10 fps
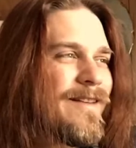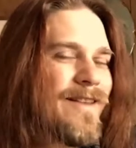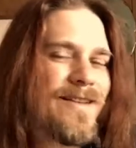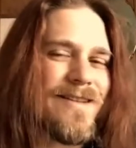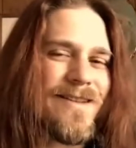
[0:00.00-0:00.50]

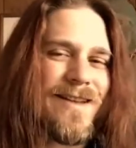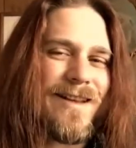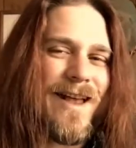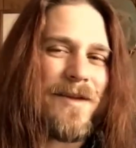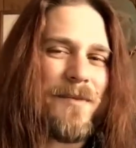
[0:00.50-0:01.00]
They
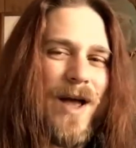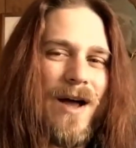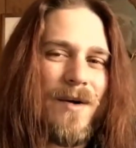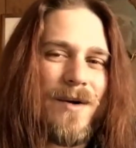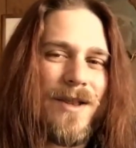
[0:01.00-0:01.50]
still had
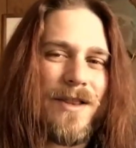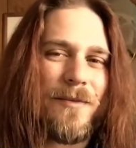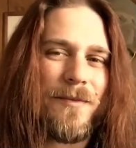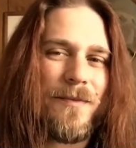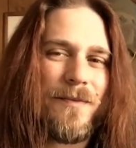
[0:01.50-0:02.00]
power in
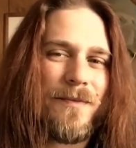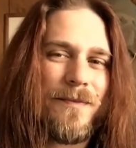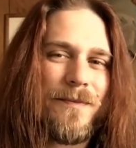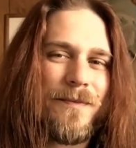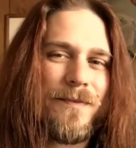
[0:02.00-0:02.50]
them,
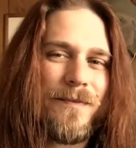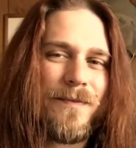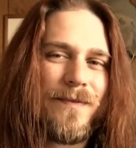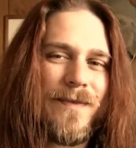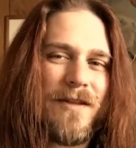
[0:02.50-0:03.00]

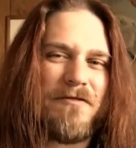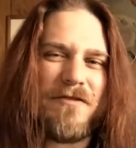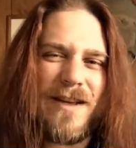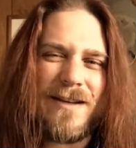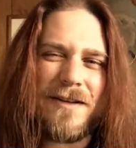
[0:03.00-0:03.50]
a
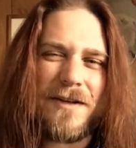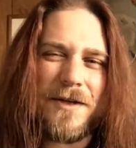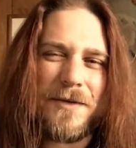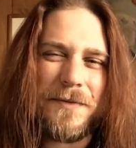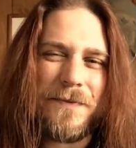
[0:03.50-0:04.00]
faint
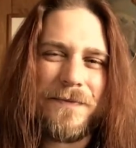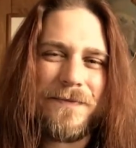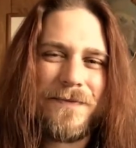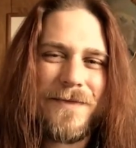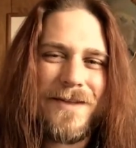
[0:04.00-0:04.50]
glow.
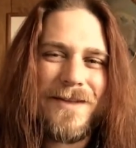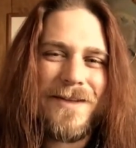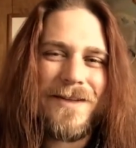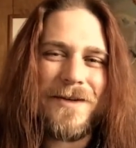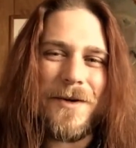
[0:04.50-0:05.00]

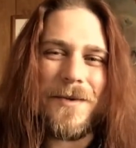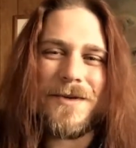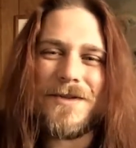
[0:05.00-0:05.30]
Odin